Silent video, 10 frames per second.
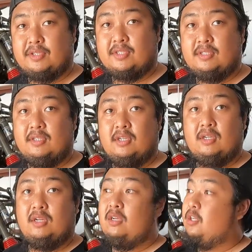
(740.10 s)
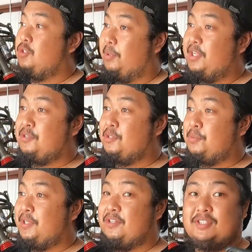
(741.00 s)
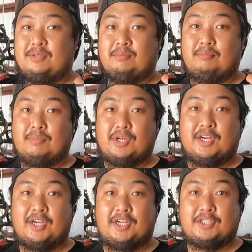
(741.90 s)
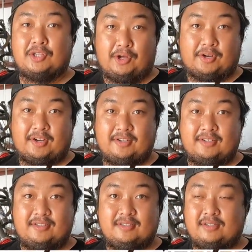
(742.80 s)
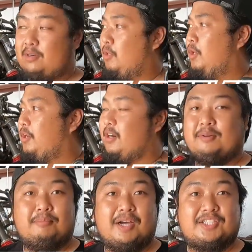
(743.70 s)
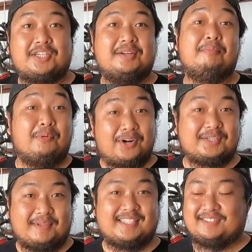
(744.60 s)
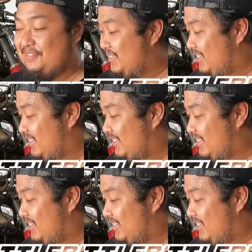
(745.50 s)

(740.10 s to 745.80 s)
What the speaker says: wheels. 22-inch wheels, much longer. Much more expensive.